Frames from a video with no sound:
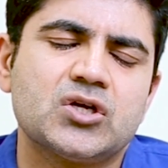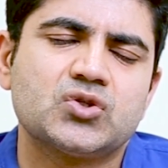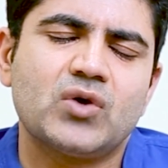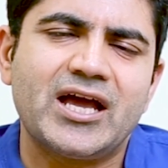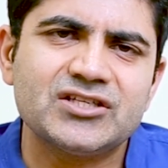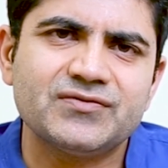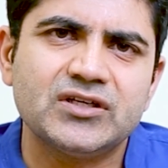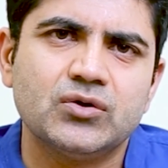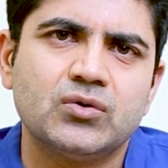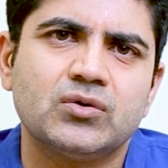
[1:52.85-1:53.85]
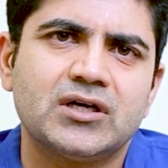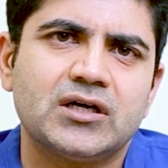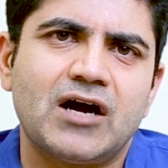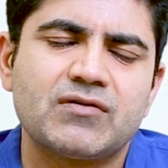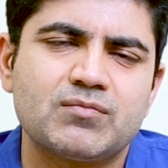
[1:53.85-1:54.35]
So as we know,
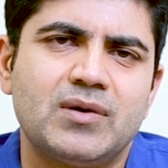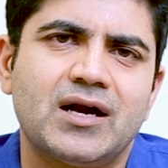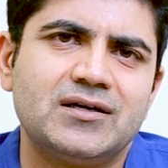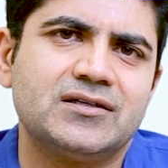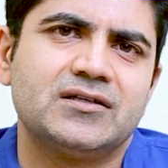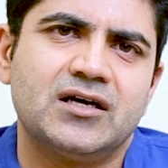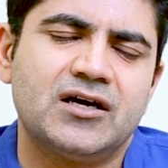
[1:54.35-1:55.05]
our blood,